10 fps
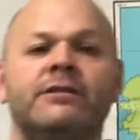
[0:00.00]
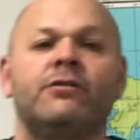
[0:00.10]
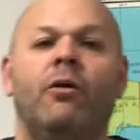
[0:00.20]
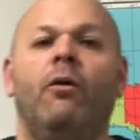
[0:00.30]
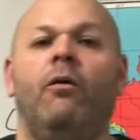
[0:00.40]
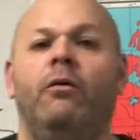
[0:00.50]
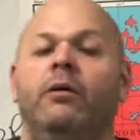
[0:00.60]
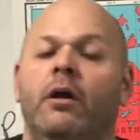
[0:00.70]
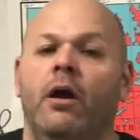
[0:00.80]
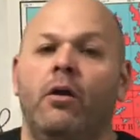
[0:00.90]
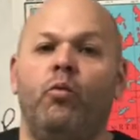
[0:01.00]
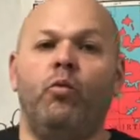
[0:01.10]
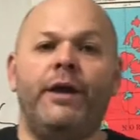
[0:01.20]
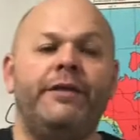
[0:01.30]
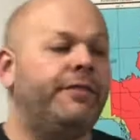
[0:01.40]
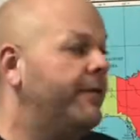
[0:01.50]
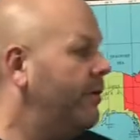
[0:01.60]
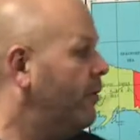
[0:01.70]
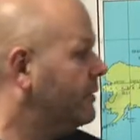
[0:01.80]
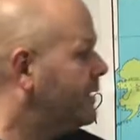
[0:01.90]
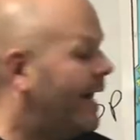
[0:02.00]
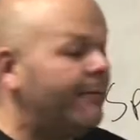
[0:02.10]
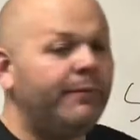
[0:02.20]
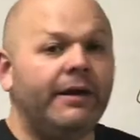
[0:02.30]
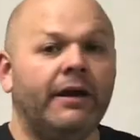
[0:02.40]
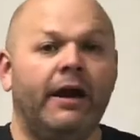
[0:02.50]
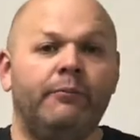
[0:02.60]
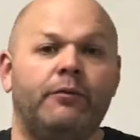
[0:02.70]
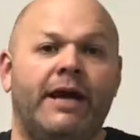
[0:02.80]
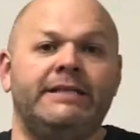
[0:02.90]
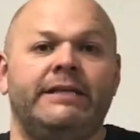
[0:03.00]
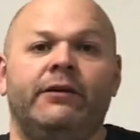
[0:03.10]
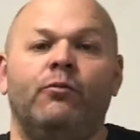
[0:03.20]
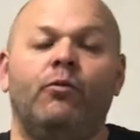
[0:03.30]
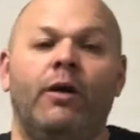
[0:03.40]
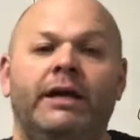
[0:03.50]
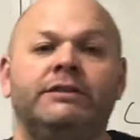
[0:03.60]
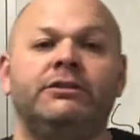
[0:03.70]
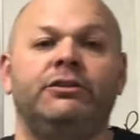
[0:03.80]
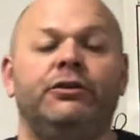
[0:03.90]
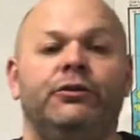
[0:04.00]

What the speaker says: goal with the whole Taiping uprising was to